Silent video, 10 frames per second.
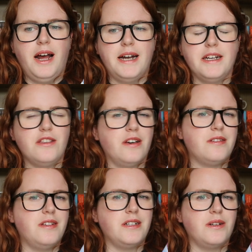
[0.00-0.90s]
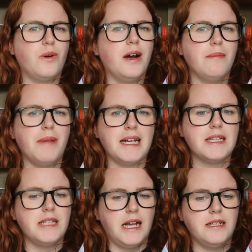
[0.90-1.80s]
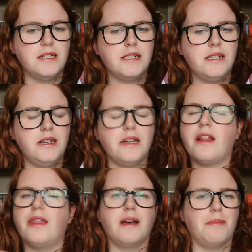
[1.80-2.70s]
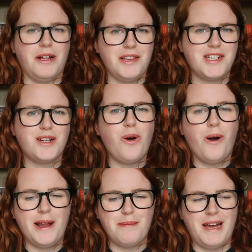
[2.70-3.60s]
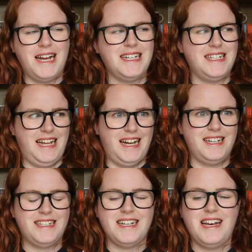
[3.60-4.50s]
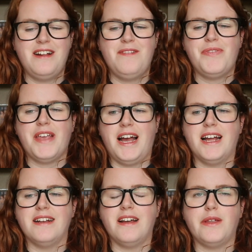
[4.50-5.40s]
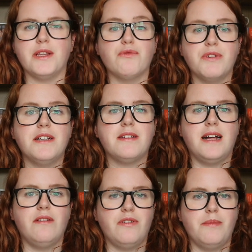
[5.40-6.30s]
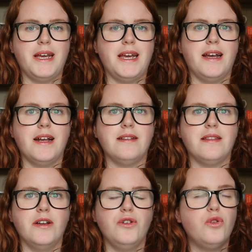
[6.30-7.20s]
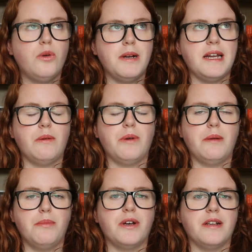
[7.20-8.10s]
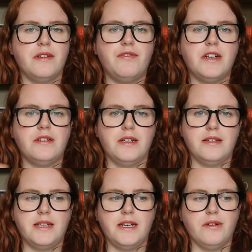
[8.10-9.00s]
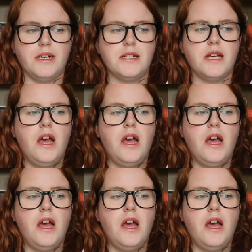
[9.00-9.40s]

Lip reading: and it just didn't quite make sense. Nothing about this quite made sense. And I think the real tell for me is that normally when a book is the first in a series,